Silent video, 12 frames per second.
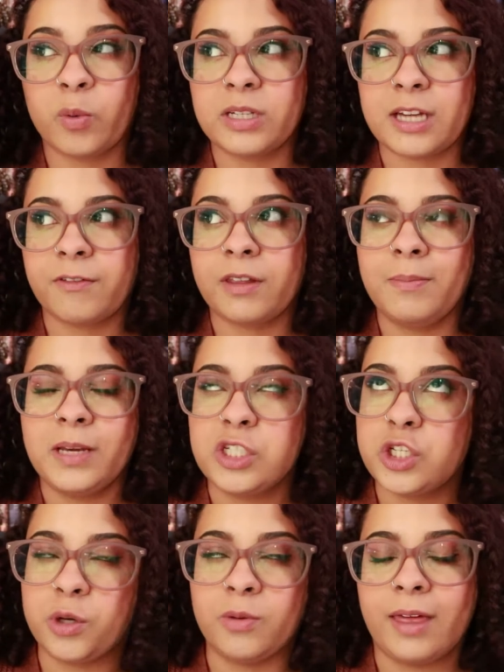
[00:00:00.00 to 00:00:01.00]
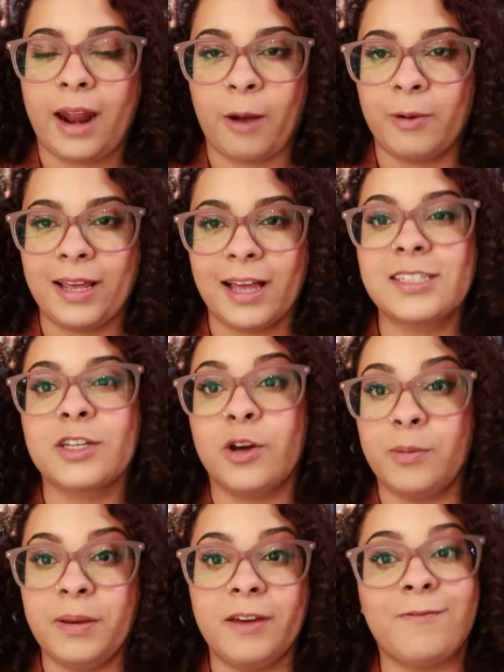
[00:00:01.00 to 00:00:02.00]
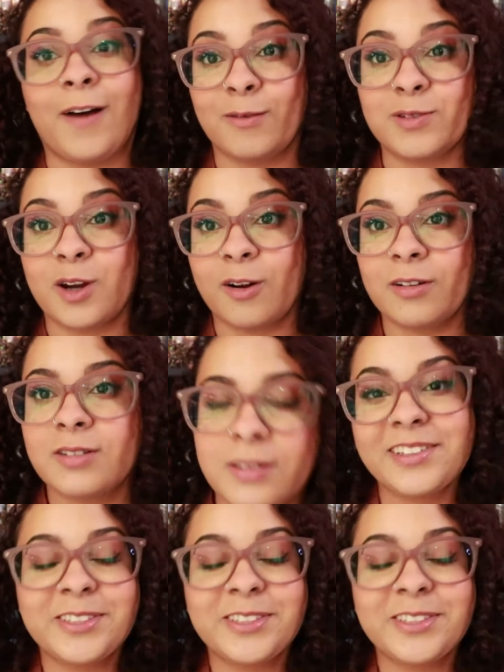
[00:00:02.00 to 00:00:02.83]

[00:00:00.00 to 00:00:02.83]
would definitely be two that I would guess could be five stars.